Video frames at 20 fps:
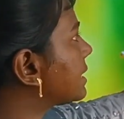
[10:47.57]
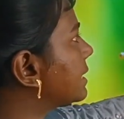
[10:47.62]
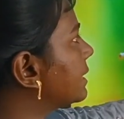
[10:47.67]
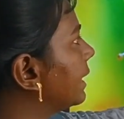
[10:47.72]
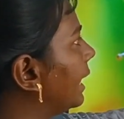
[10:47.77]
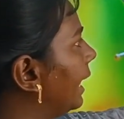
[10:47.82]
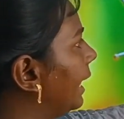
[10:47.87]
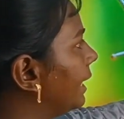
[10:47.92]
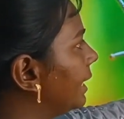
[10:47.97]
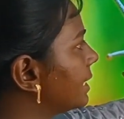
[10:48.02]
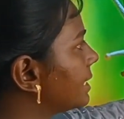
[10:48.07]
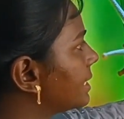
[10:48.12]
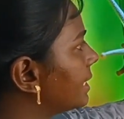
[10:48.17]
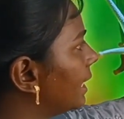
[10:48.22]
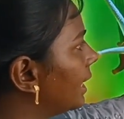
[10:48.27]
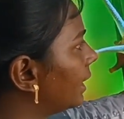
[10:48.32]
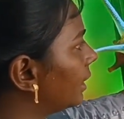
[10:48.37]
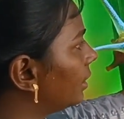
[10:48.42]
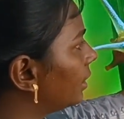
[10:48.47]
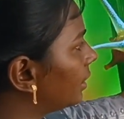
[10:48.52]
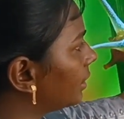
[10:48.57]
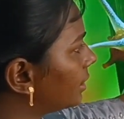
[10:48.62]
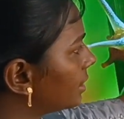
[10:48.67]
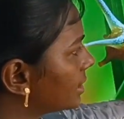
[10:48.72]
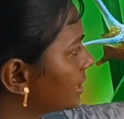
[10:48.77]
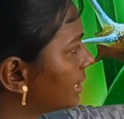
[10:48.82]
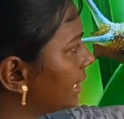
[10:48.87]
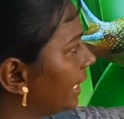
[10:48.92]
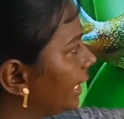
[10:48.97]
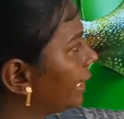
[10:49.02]
snail is
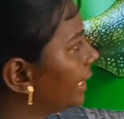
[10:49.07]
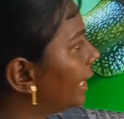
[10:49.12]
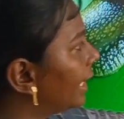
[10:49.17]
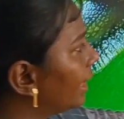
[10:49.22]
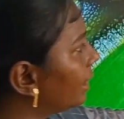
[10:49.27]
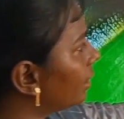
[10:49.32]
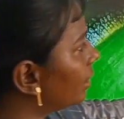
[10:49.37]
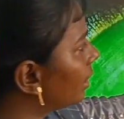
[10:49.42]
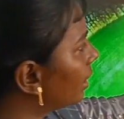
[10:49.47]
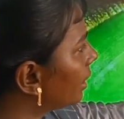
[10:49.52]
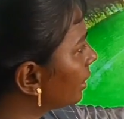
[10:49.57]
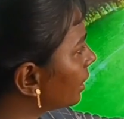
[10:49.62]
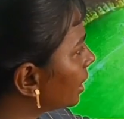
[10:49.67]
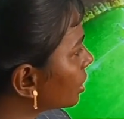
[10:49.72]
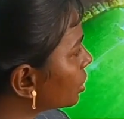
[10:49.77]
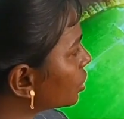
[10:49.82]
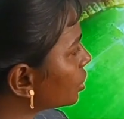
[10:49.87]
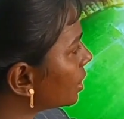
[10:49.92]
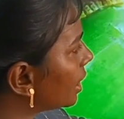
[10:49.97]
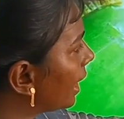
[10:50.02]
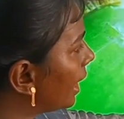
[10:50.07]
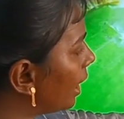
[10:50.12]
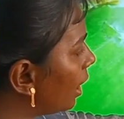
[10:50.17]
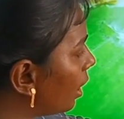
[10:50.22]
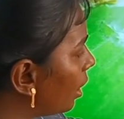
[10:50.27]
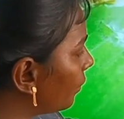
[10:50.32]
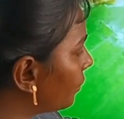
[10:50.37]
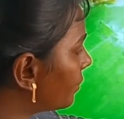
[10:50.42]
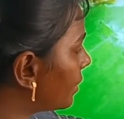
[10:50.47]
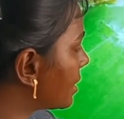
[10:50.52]
here. See here, the shell
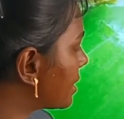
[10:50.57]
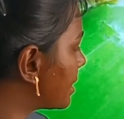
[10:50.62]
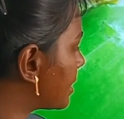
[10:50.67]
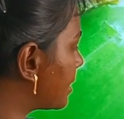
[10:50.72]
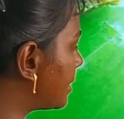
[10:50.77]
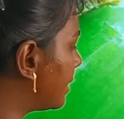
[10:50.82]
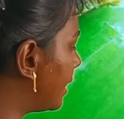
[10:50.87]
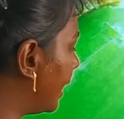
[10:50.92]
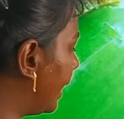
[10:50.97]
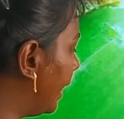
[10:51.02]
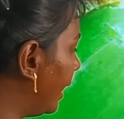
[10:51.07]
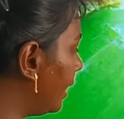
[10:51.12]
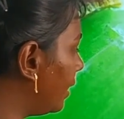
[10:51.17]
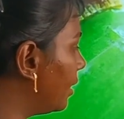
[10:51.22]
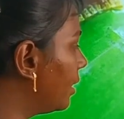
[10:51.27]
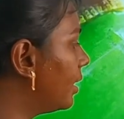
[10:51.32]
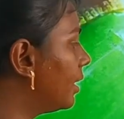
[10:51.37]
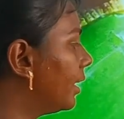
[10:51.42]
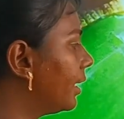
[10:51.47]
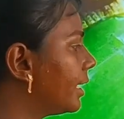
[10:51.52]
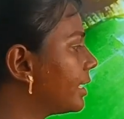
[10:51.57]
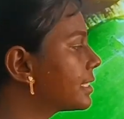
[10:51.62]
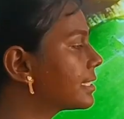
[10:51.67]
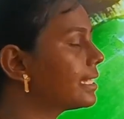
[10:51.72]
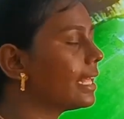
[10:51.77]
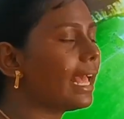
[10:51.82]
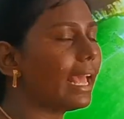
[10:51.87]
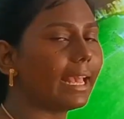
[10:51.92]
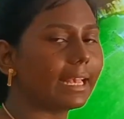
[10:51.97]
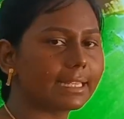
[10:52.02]
of the snail is
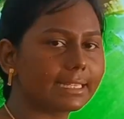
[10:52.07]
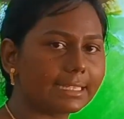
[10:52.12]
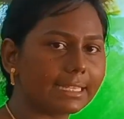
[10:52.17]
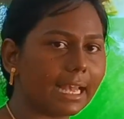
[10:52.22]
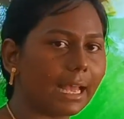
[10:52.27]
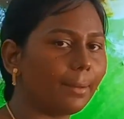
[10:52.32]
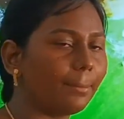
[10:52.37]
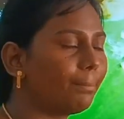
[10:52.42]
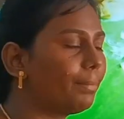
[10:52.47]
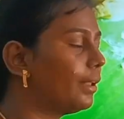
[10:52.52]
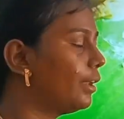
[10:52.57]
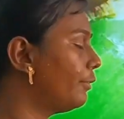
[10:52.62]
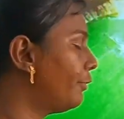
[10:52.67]
the example